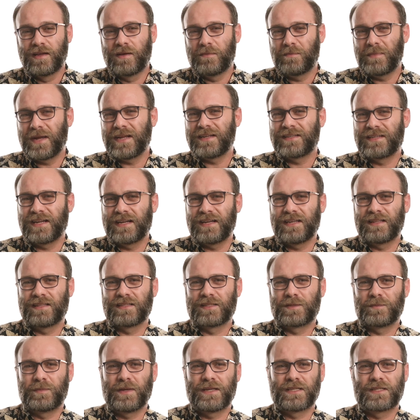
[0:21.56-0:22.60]
maintaining the
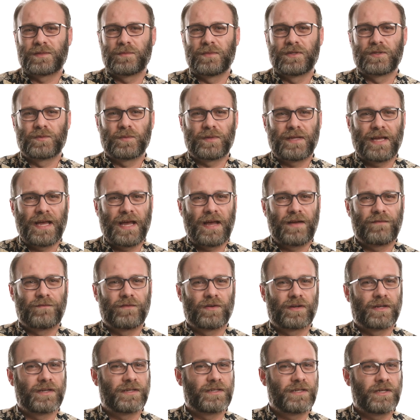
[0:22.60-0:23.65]
specimens we have
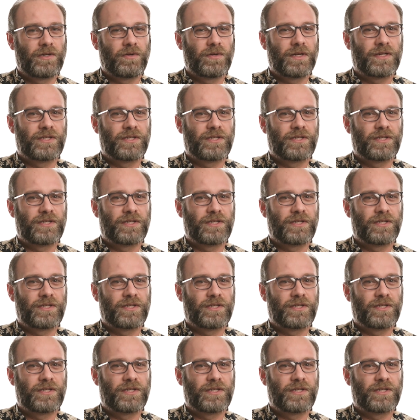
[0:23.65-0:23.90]
for continued